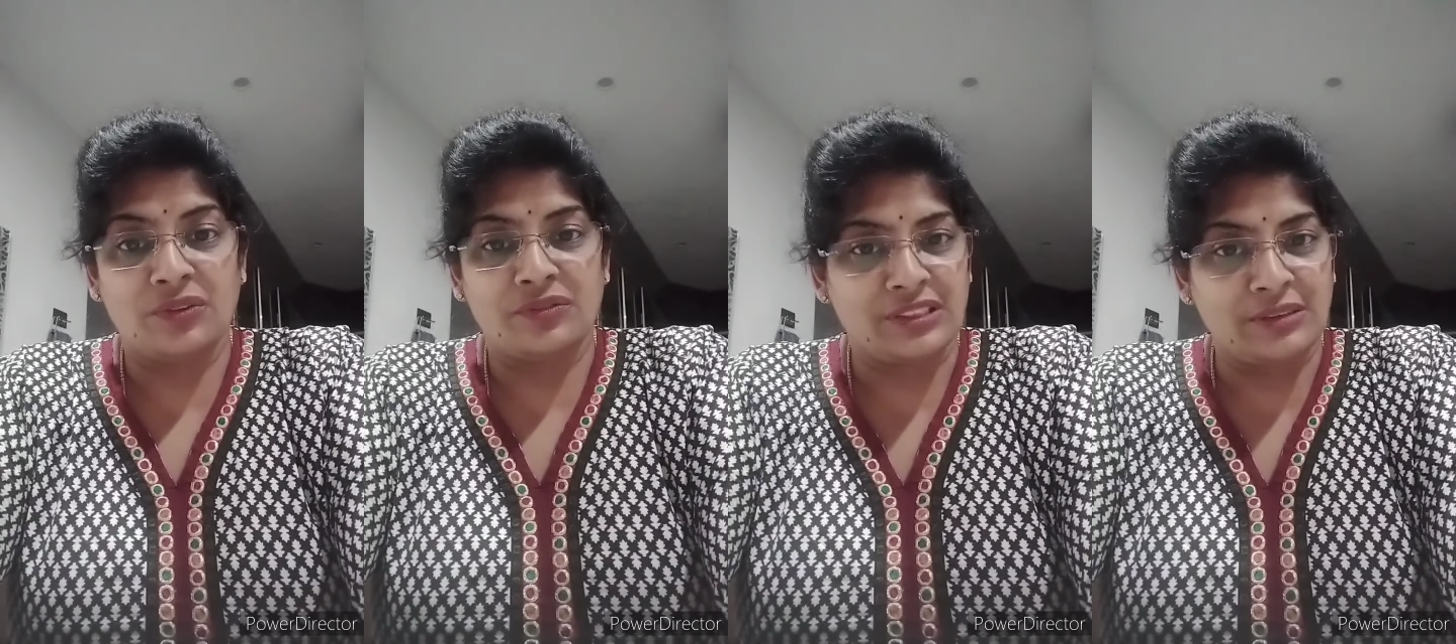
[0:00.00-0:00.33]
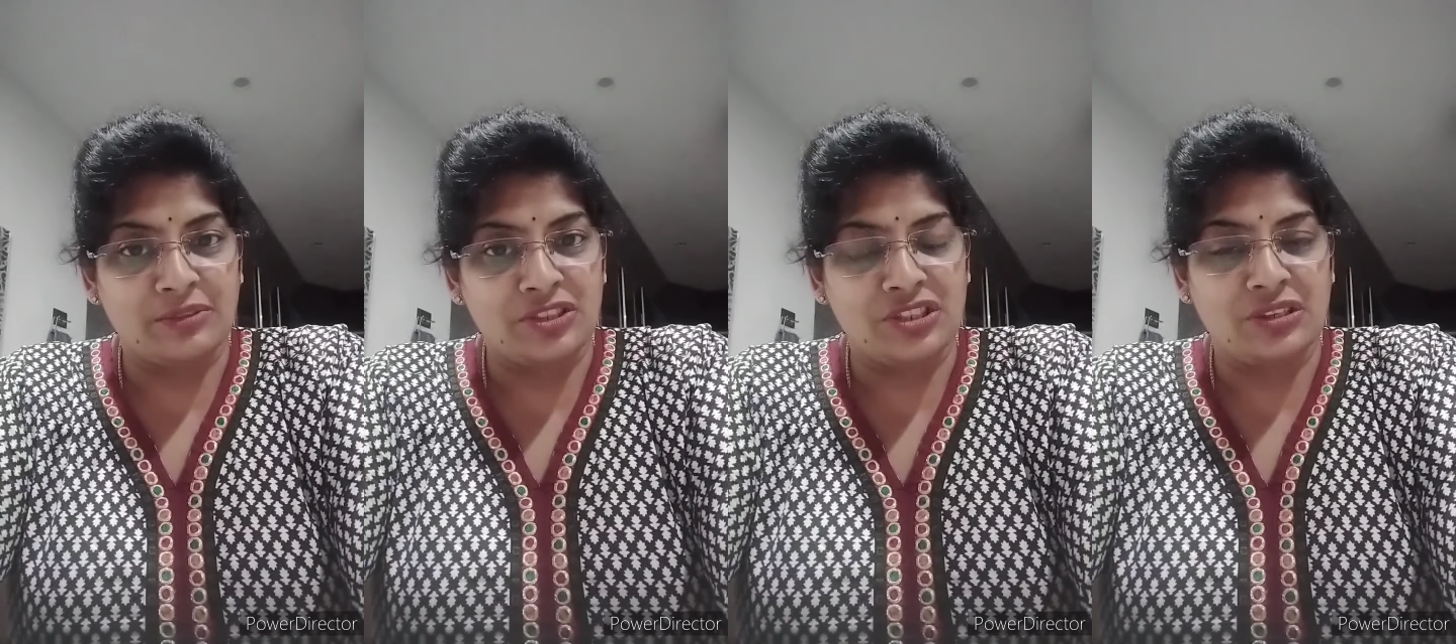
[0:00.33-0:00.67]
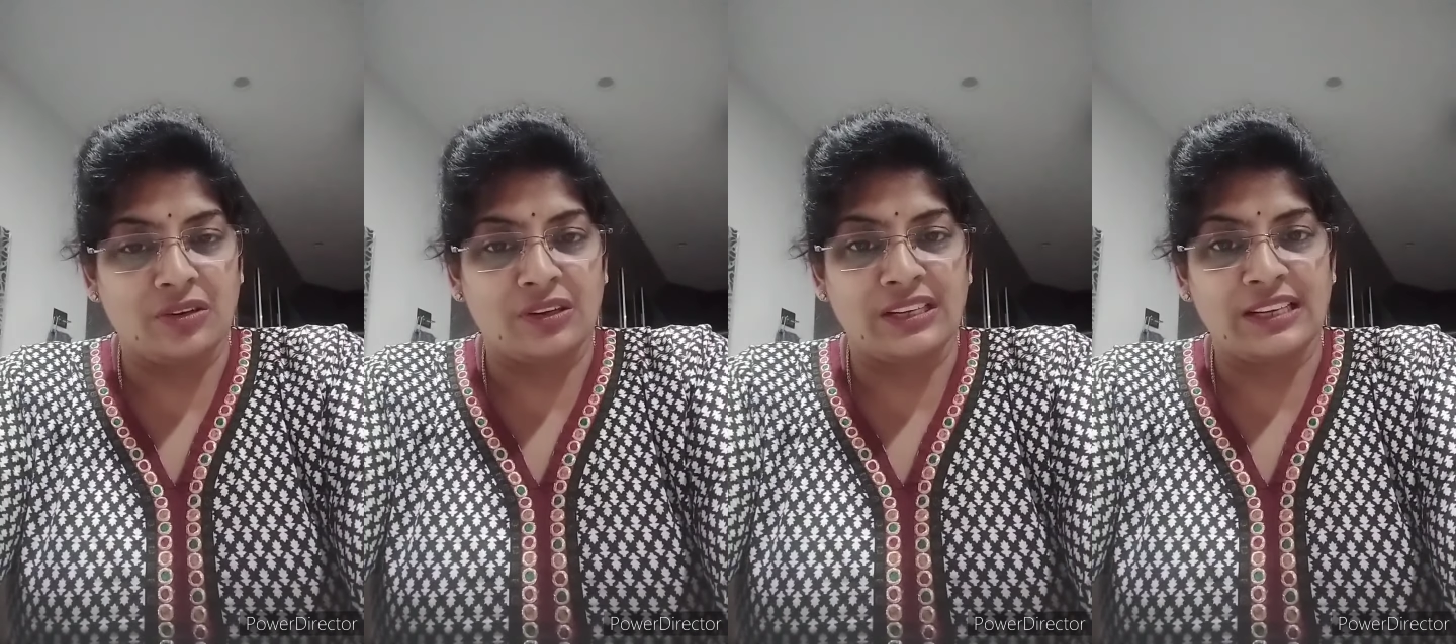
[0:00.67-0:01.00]
of the commercial
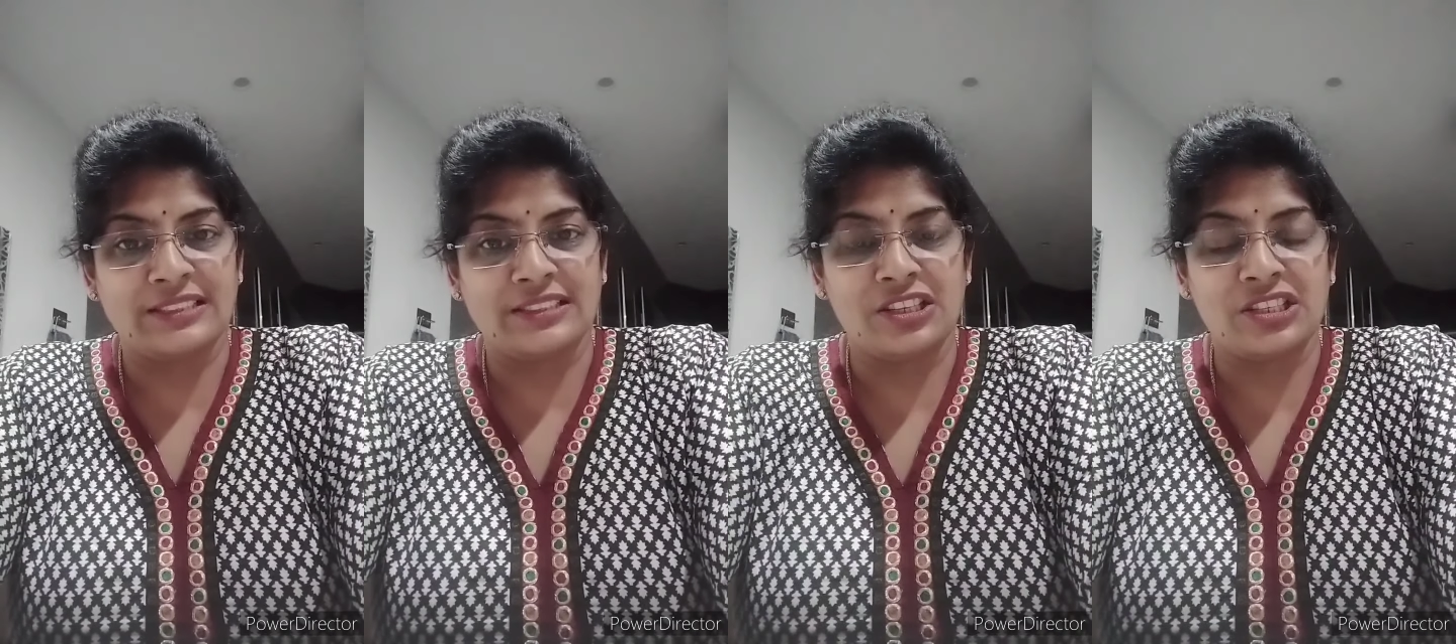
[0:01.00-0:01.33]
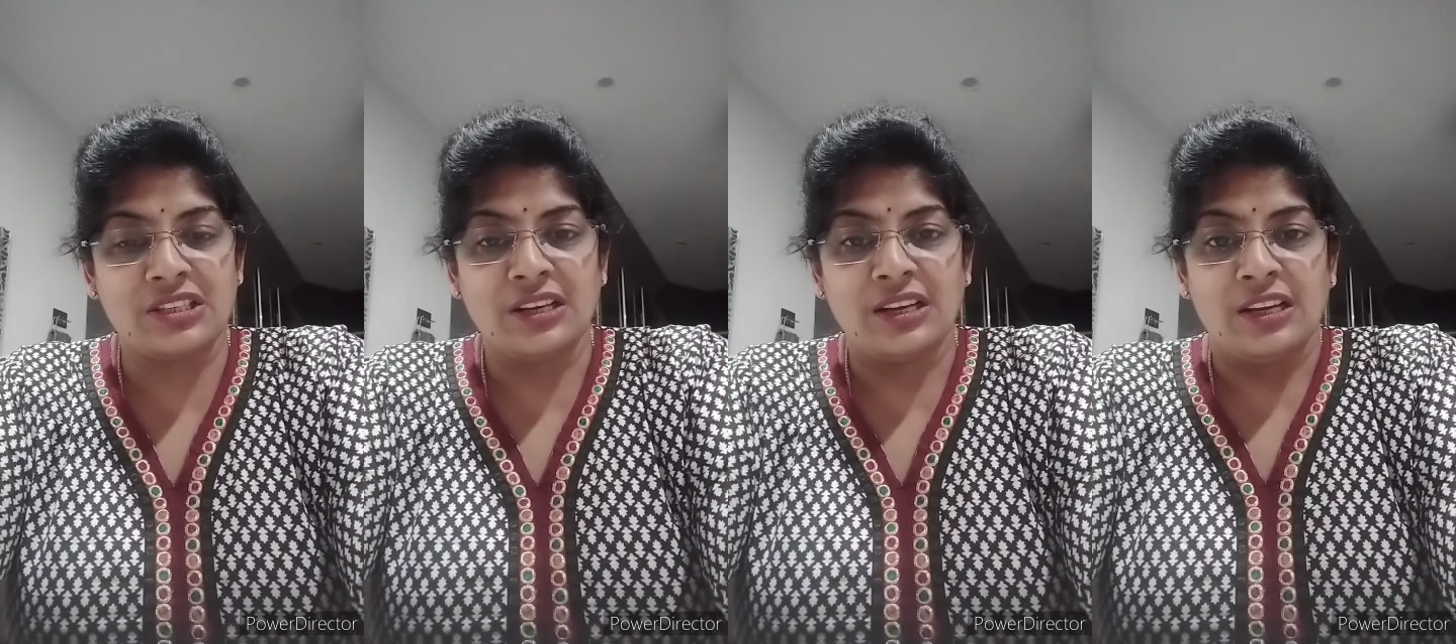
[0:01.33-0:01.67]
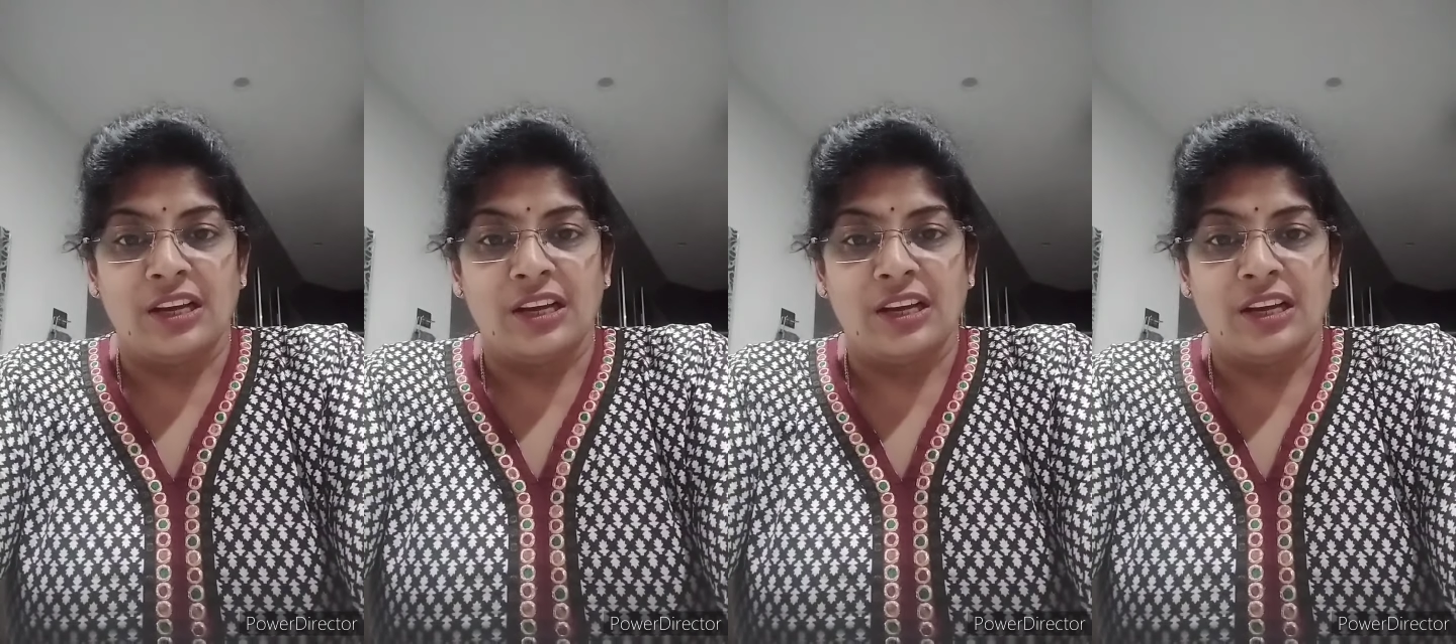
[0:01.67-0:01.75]
organization.